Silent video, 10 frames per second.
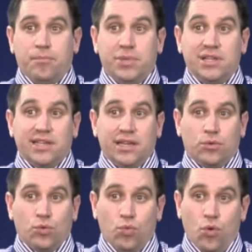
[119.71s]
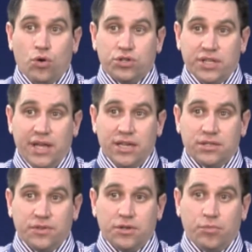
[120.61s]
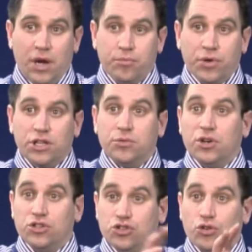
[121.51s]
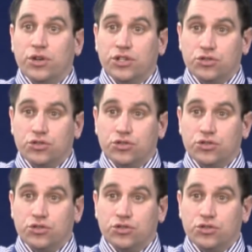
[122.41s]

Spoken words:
building in a reward at the end of it, and bringing them on a journey